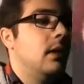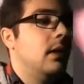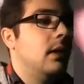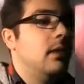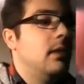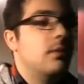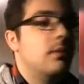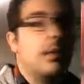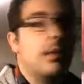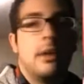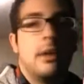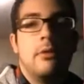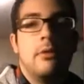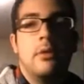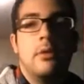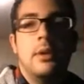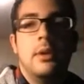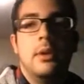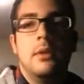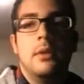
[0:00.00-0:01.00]
We got a
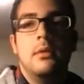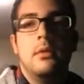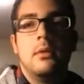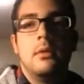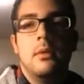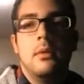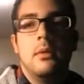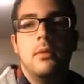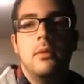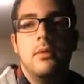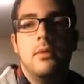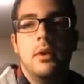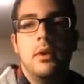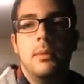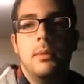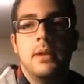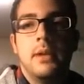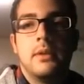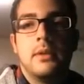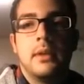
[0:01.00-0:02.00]
foil. Foil
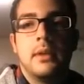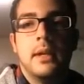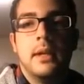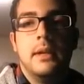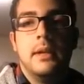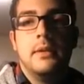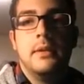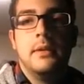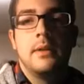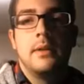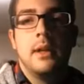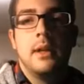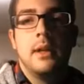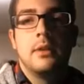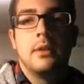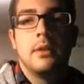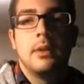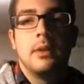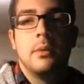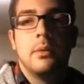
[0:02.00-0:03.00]
basic land. It's a
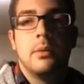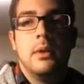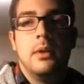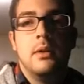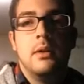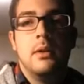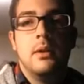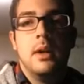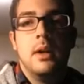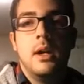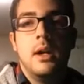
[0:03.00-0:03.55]
nice looking one.